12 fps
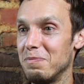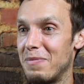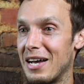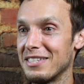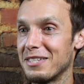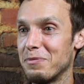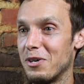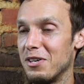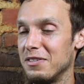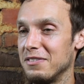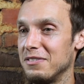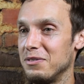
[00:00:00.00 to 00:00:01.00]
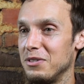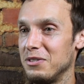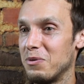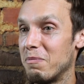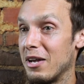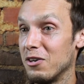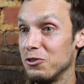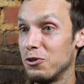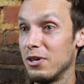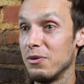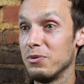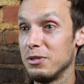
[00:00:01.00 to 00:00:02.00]
basketball. Was when Michael
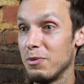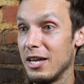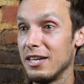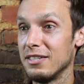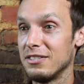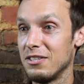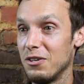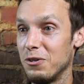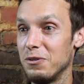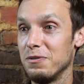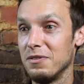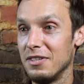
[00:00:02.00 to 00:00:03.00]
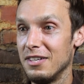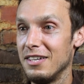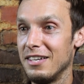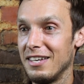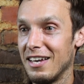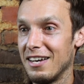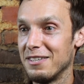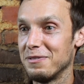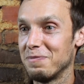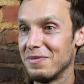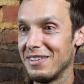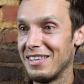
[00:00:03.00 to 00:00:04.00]
Jordan was playing, so yeah,
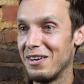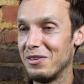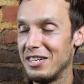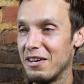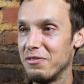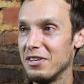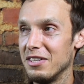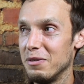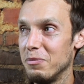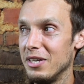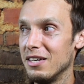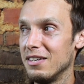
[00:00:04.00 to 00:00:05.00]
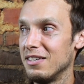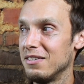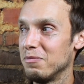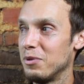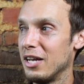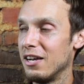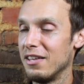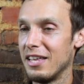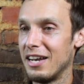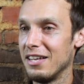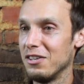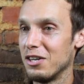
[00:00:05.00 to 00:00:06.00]
that would definitely be a player
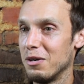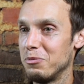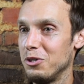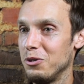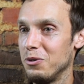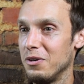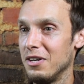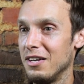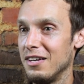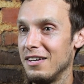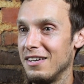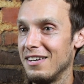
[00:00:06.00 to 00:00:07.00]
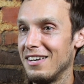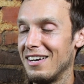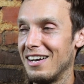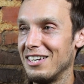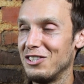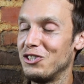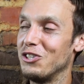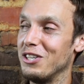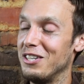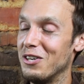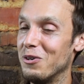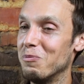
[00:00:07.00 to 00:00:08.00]
that I look up to. I
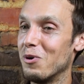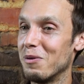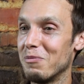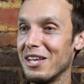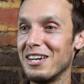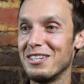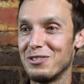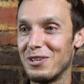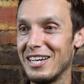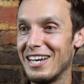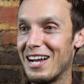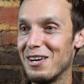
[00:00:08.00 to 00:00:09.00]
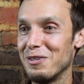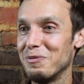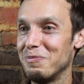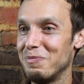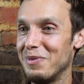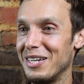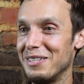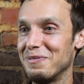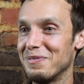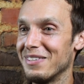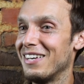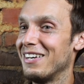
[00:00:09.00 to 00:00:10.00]
should know more players right now, but
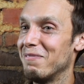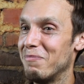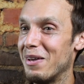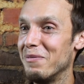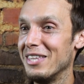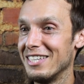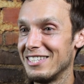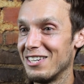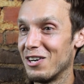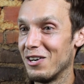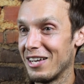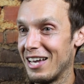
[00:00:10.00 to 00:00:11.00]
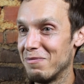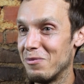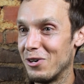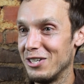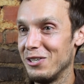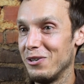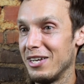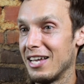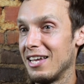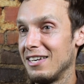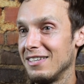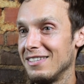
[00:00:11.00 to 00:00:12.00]
maybe this year I'll get more into it
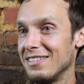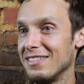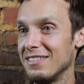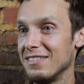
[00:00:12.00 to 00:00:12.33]
again.